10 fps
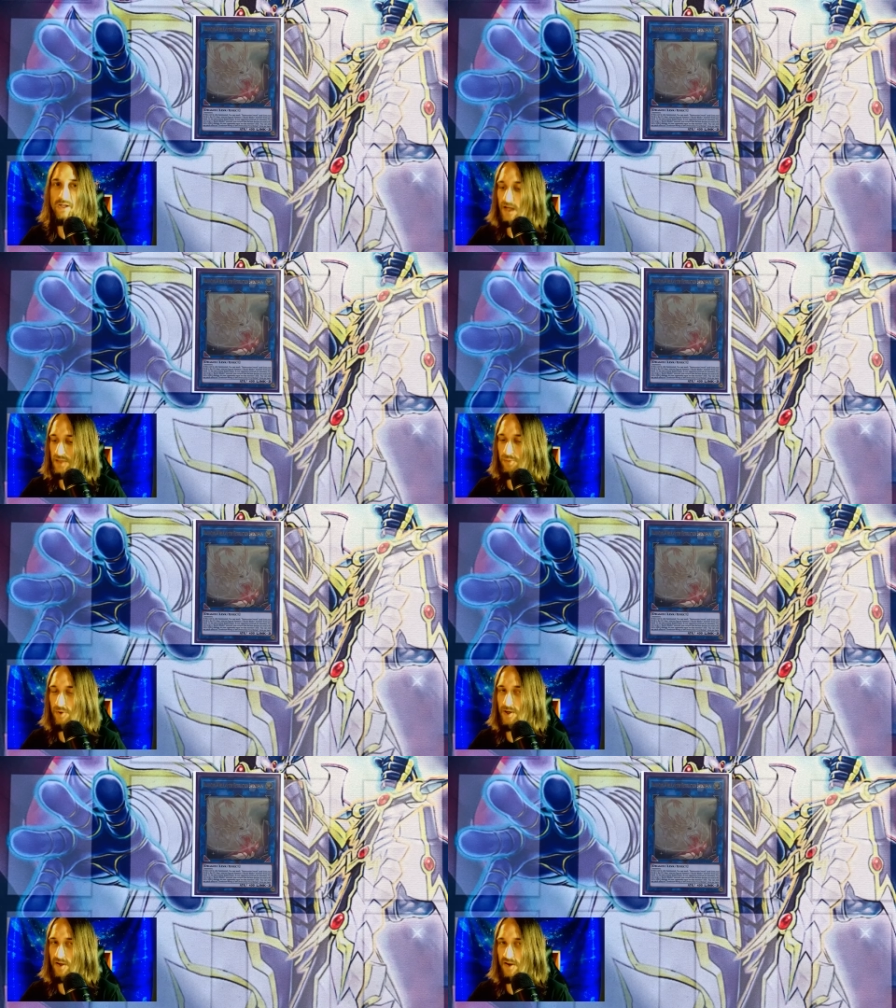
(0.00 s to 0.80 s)
It's
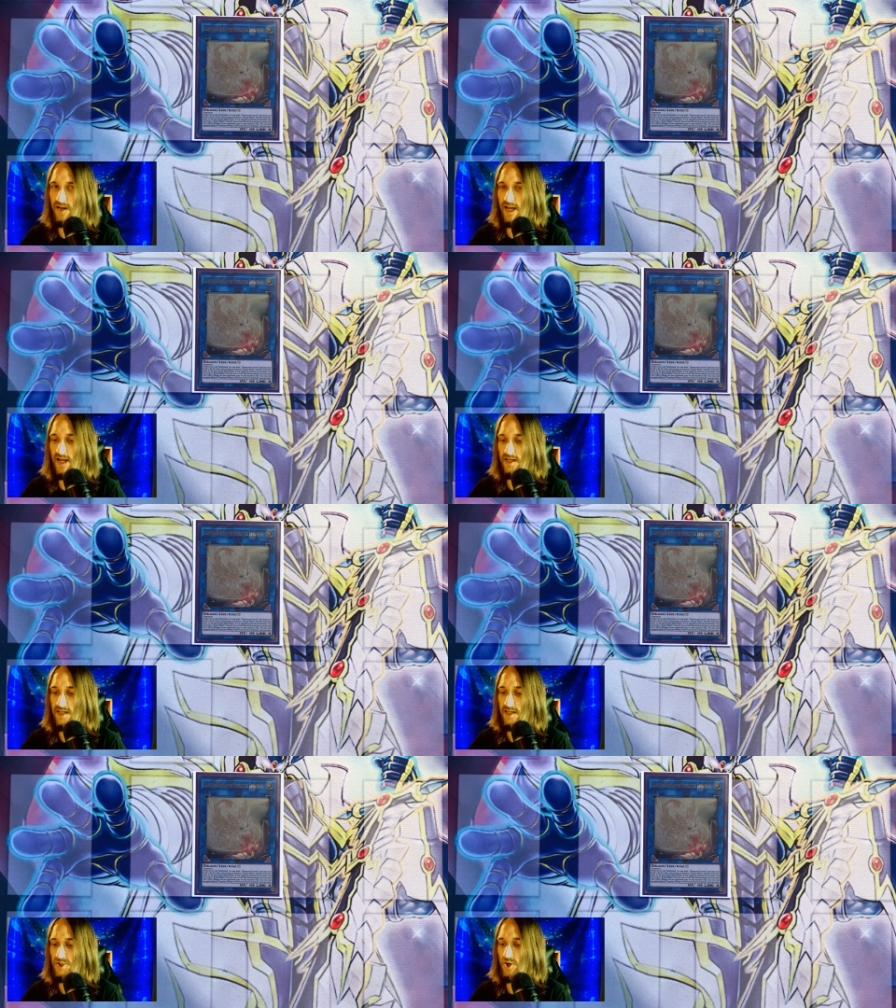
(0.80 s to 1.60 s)
pretty good at
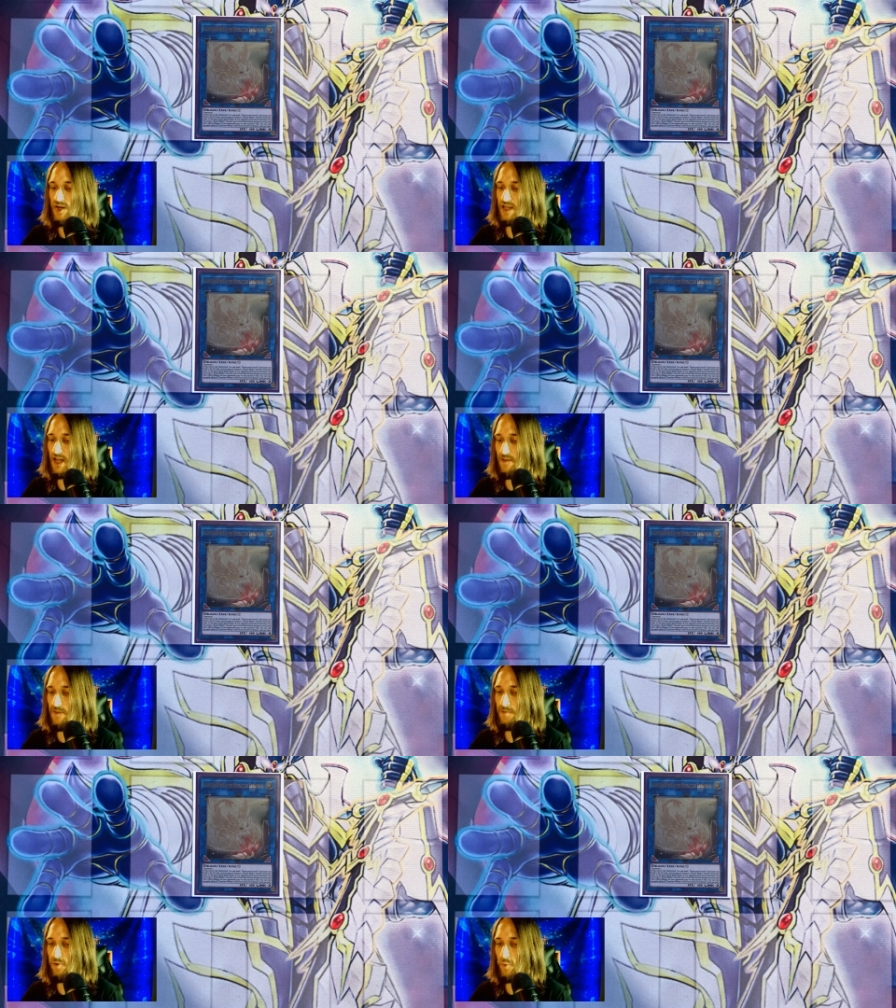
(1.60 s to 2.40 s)
trying to get
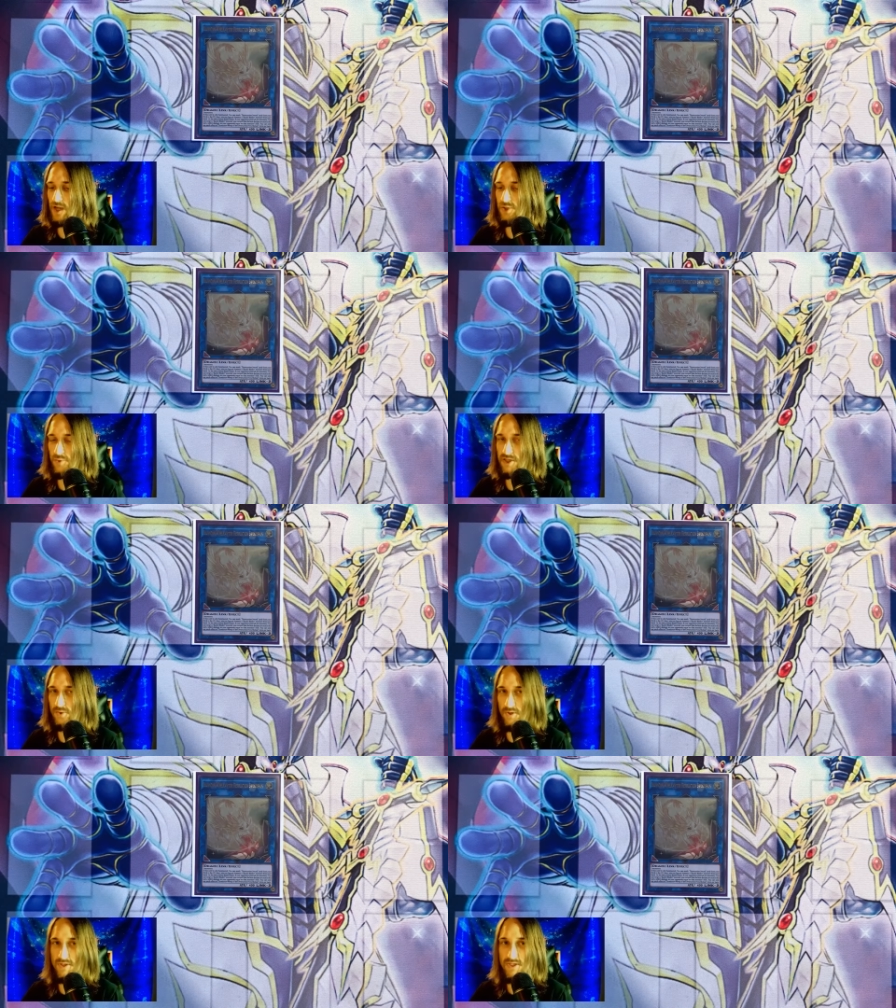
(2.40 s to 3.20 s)
them to waste
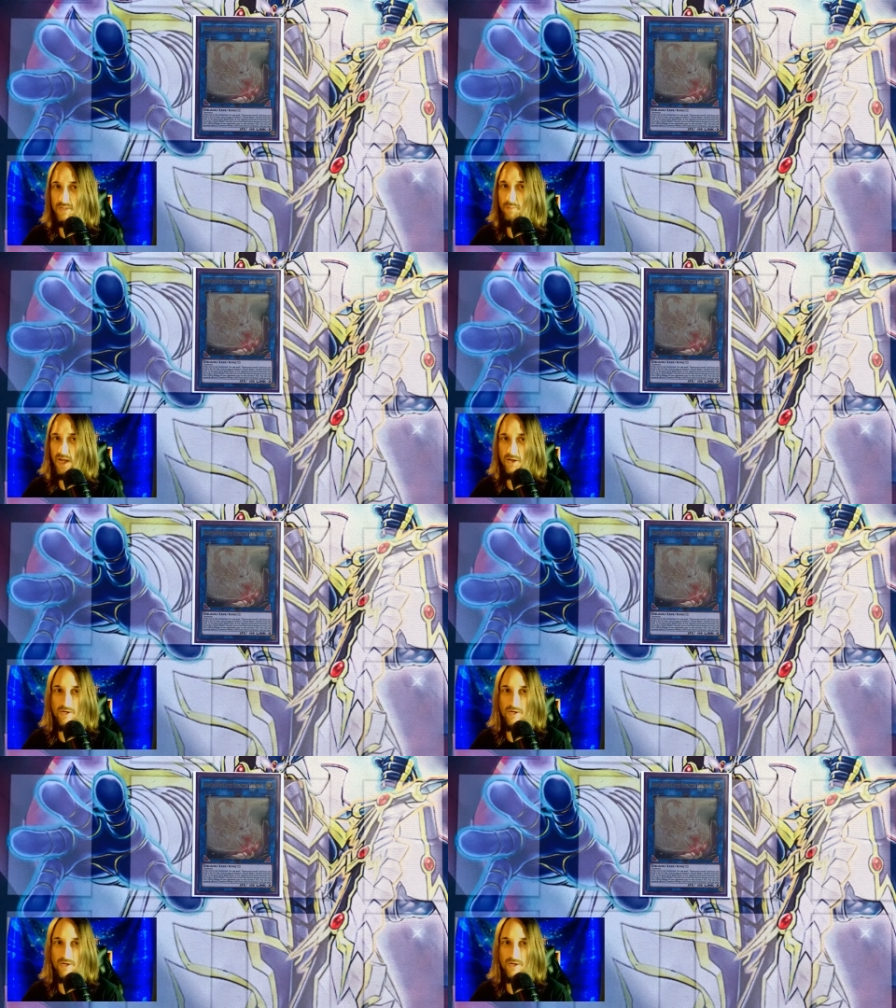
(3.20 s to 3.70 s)
resources to bait your